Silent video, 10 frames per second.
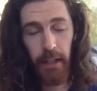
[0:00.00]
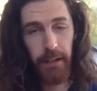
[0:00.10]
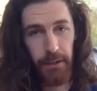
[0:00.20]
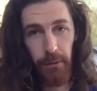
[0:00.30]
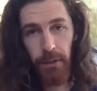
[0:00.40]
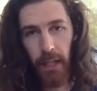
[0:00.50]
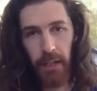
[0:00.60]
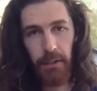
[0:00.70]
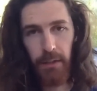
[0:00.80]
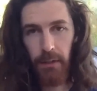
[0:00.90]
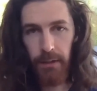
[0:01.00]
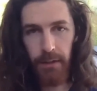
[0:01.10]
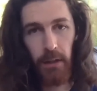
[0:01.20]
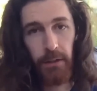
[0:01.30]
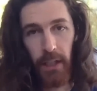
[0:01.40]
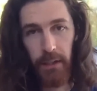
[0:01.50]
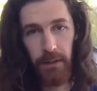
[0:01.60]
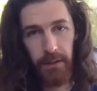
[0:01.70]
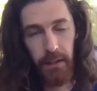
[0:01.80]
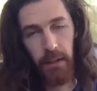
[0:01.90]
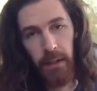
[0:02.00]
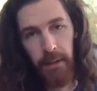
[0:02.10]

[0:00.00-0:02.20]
as you change, the song changes, and